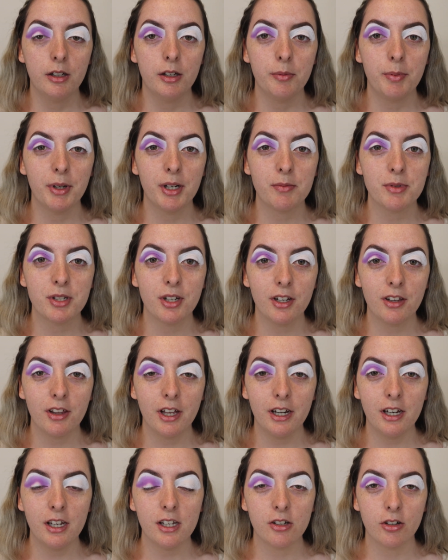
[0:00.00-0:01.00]
but I'm so
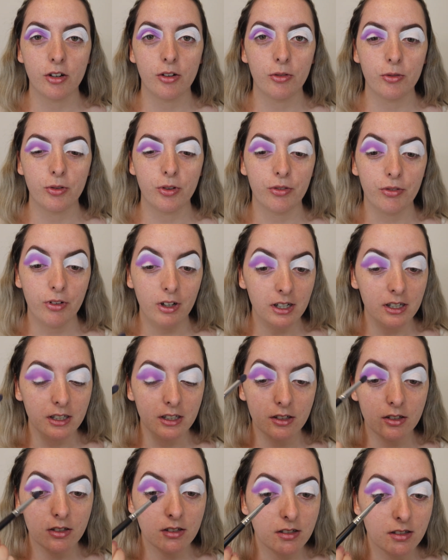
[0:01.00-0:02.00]
glad he got all 3
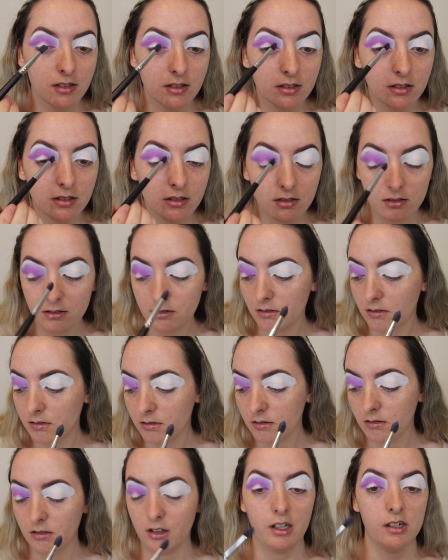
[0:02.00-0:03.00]
because
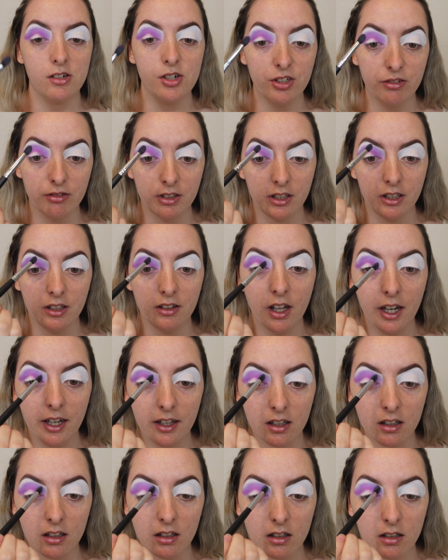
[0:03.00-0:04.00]
I actually really
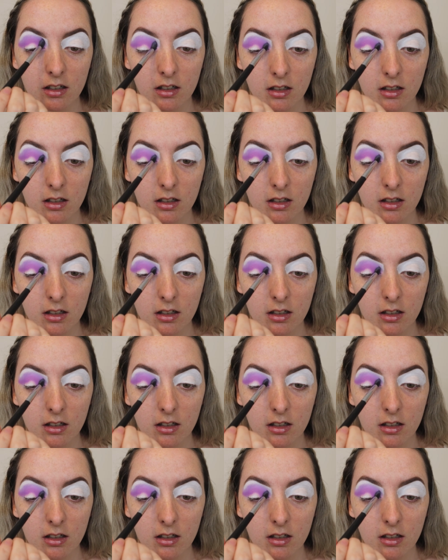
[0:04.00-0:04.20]
like it.